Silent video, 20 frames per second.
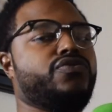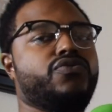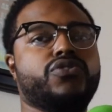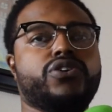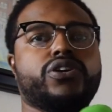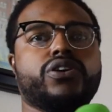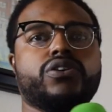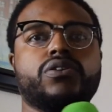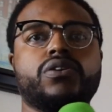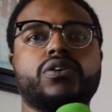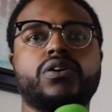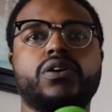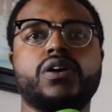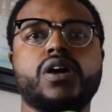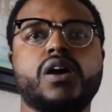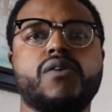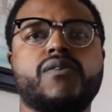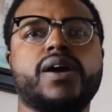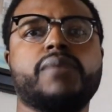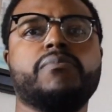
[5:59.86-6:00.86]
for you.
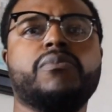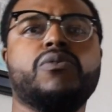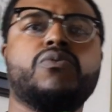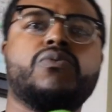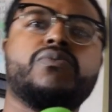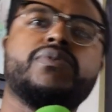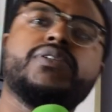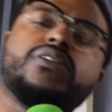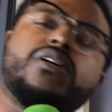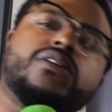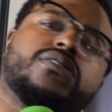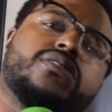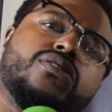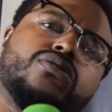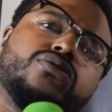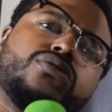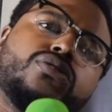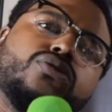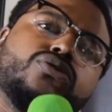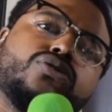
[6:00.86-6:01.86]
All right, but when we talk to
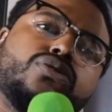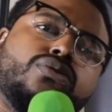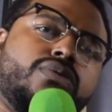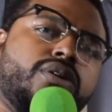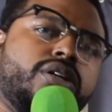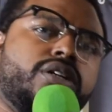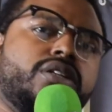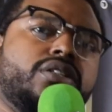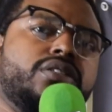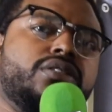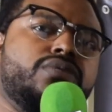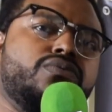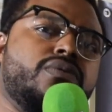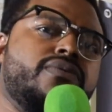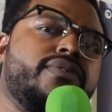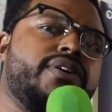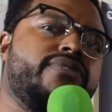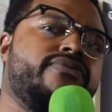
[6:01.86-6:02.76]
those social workers, what we